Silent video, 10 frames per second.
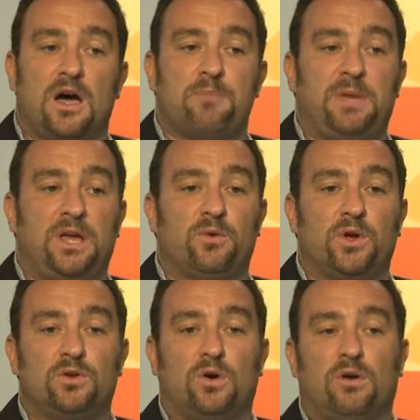a
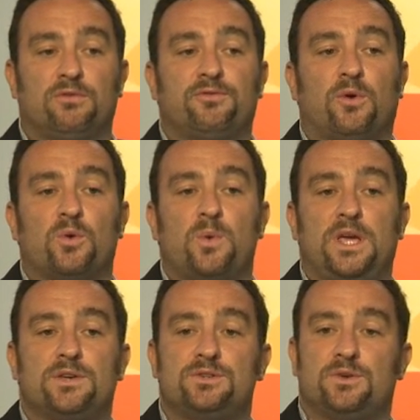period of 4
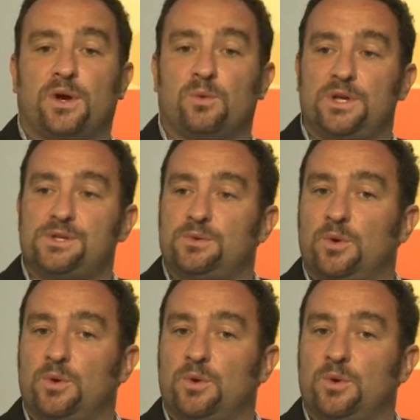weeks during which